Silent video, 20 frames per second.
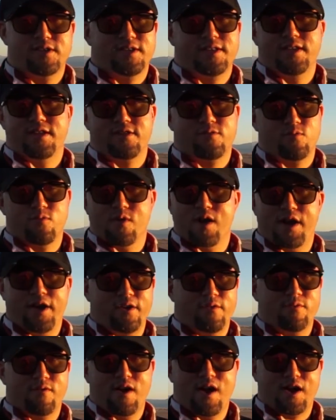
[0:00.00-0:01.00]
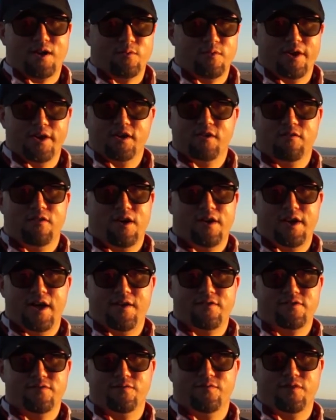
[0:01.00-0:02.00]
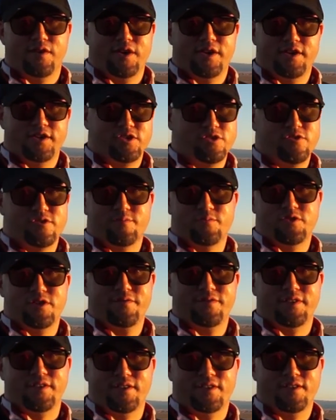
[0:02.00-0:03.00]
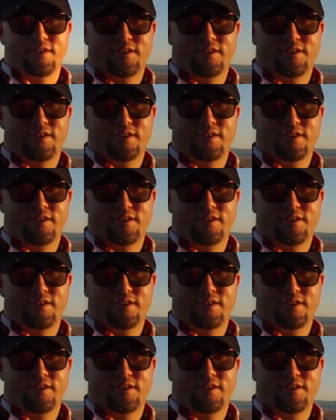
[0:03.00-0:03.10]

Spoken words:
and it's ready to rock, ready to go out and have some fun and do some drifting.